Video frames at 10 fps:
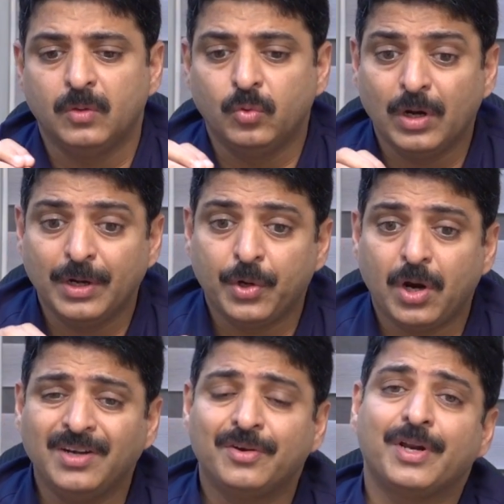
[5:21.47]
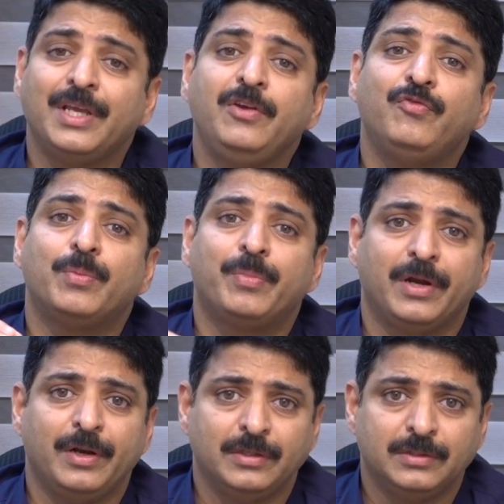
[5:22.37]
who are not trying for
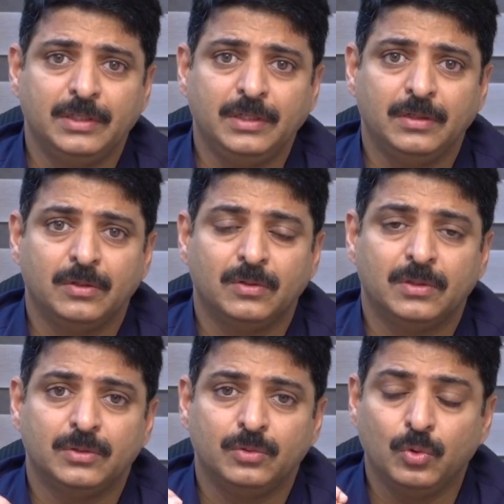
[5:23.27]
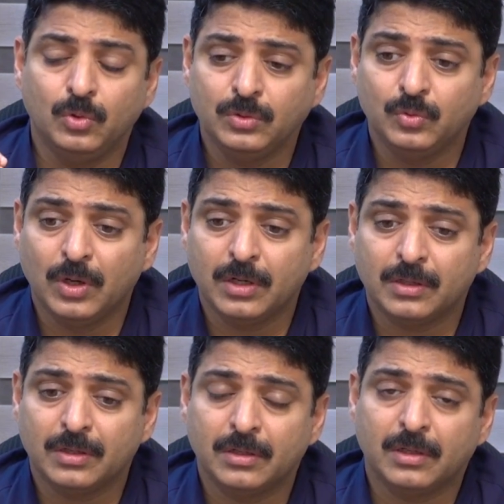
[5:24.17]
pregnancy, those who
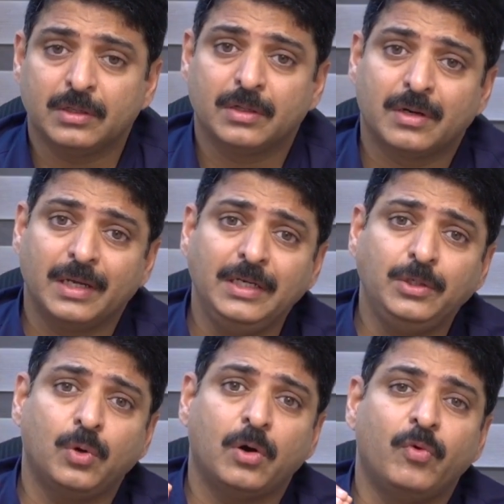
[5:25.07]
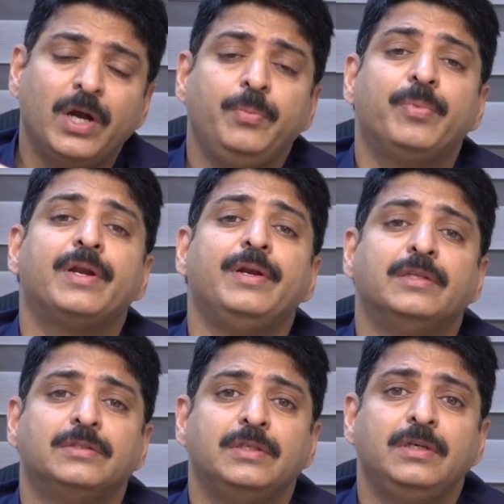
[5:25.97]
are trying to avoid
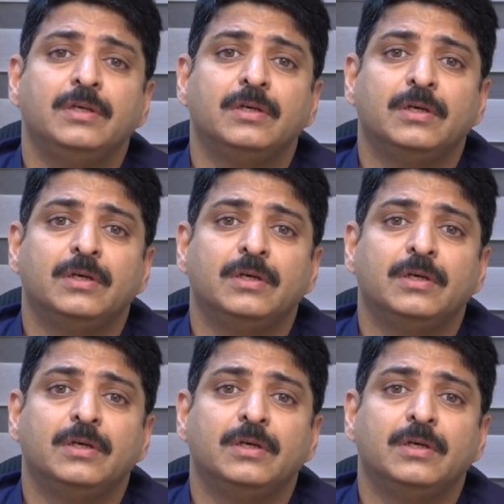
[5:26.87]
pregnancy,